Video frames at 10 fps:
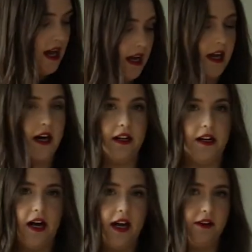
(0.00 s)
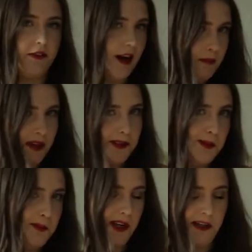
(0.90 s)
And I have grabbed my
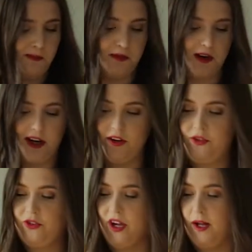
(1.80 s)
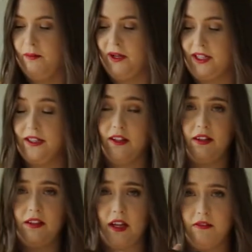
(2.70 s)
little paintbrush. Again, this
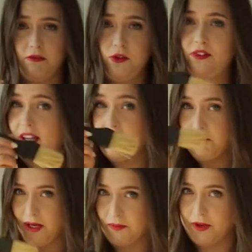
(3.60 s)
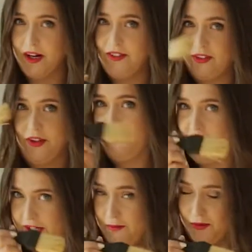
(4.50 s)
is a food-safe paintbrush, so
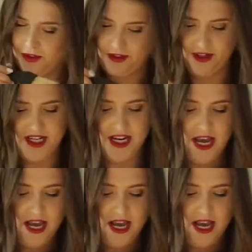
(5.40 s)
very important.